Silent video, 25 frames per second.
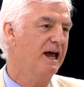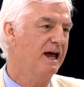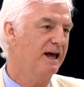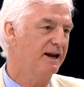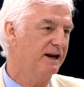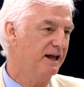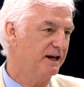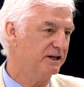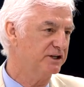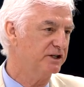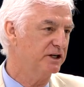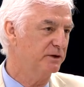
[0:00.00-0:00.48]

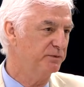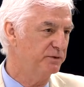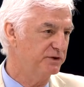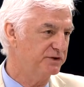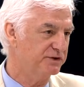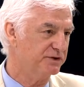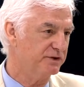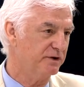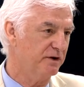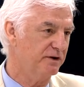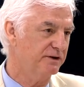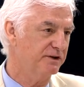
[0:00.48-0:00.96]
And actually, we
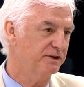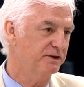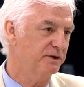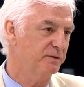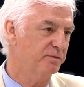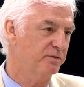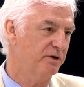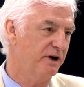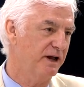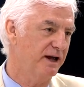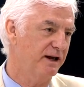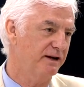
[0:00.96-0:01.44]
started
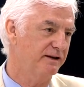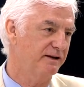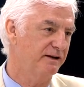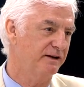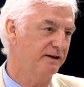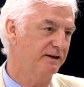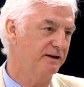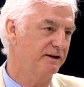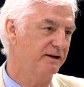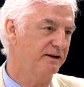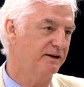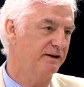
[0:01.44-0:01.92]
the brand
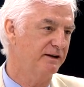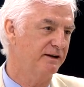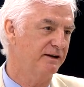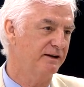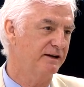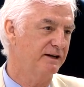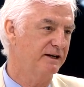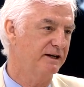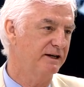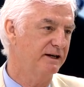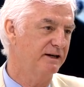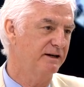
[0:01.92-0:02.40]

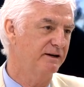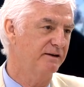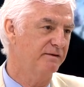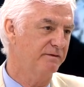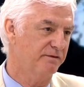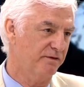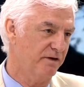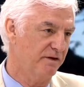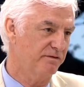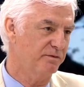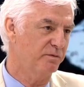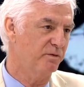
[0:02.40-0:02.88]
in
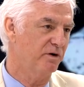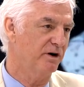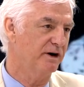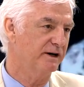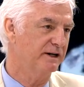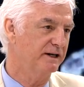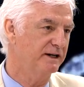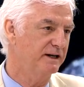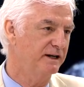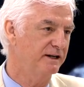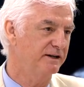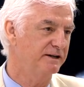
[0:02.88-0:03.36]

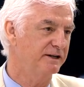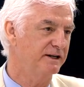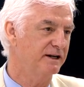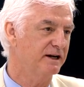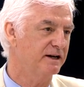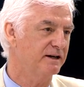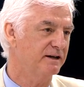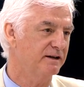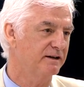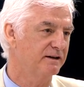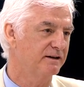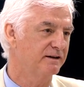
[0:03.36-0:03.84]
Forevermark in
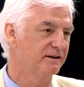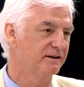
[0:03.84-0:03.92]
India